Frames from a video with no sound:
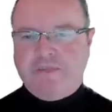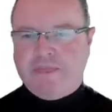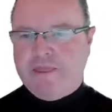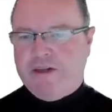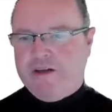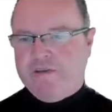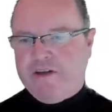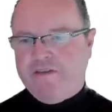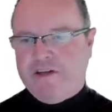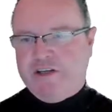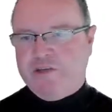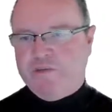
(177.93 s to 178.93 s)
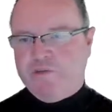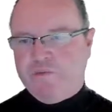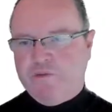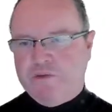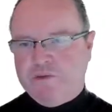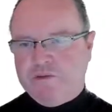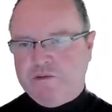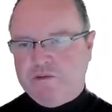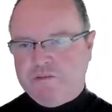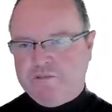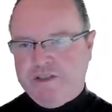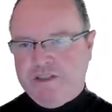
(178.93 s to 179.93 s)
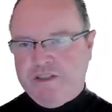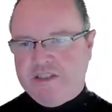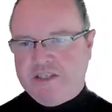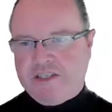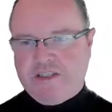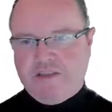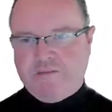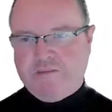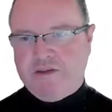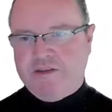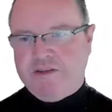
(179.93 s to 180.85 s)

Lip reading: that value will be taken up by the